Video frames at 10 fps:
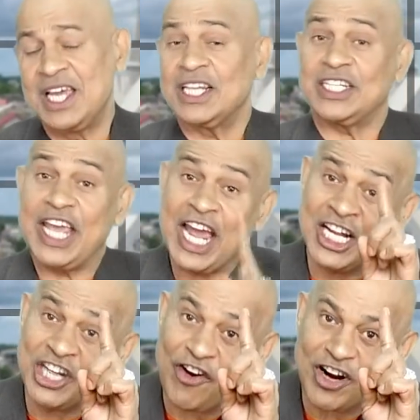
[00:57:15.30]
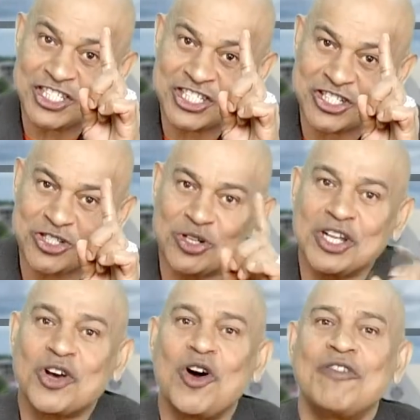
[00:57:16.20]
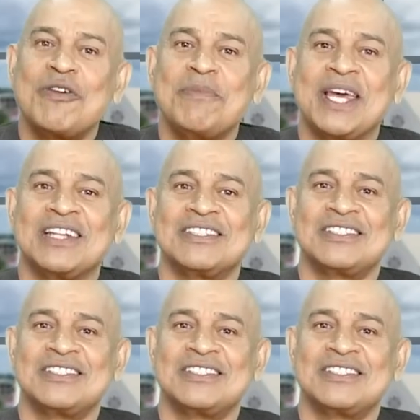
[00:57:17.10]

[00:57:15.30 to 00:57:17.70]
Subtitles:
Dangerous to the government.